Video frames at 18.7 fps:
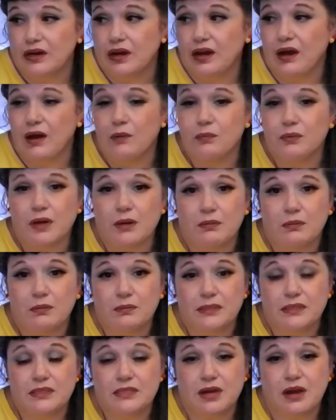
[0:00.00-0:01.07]
I'll probably
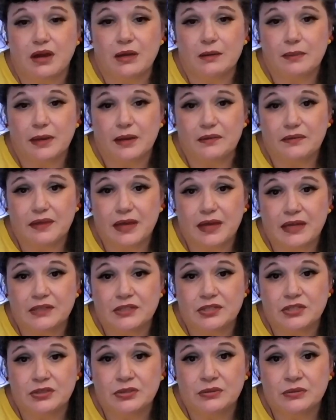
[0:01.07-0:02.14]
talk about that
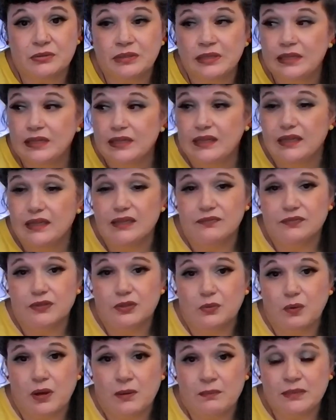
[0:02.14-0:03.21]
too, if you
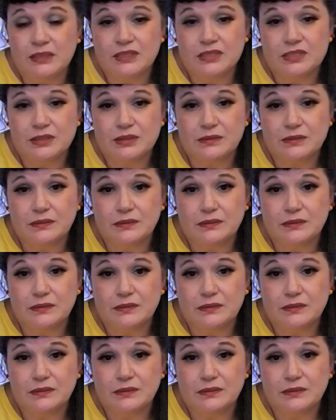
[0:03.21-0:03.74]
want me to.